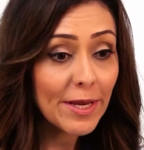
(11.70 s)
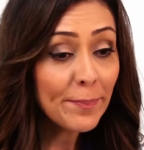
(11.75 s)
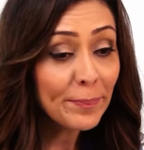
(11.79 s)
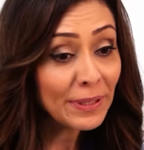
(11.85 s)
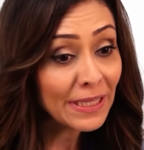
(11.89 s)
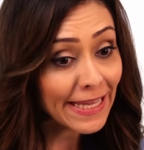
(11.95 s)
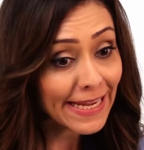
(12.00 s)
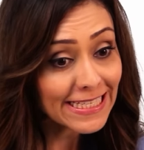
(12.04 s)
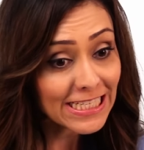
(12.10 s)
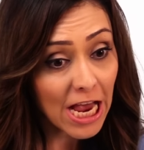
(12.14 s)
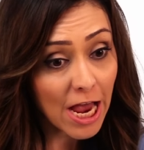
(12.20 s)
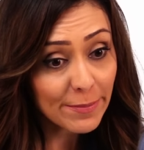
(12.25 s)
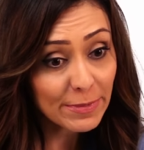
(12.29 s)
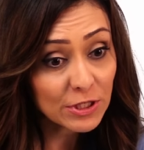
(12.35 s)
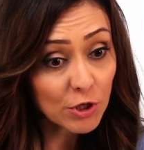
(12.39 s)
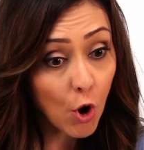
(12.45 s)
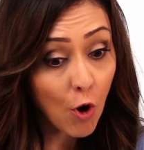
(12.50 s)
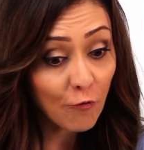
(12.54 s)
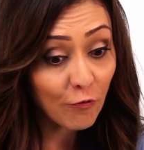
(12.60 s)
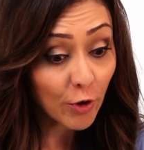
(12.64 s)
it. Playtime
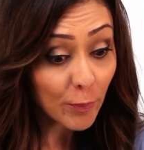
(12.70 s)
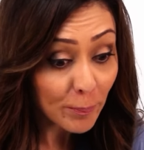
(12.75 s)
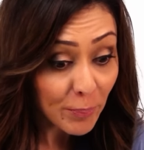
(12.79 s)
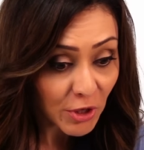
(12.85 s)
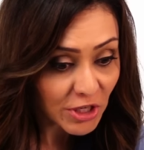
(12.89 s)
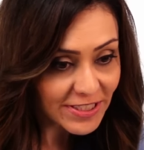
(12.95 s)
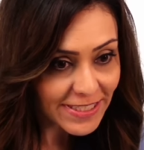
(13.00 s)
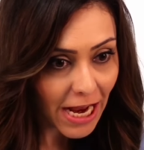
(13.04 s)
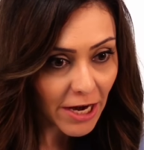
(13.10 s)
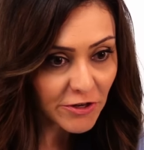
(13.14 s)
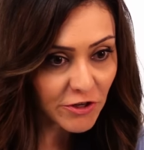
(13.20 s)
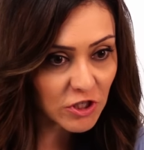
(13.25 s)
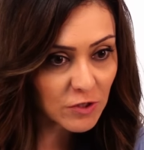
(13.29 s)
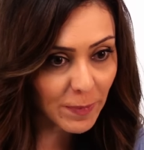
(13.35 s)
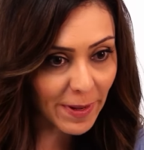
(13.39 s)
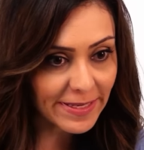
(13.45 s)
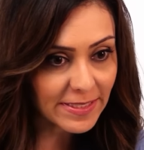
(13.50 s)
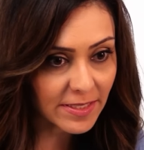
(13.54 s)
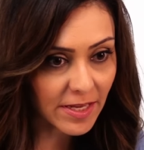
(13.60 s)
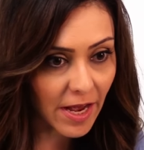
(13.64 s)
is over. Put down your
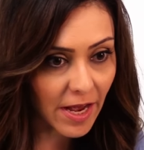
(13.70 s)
space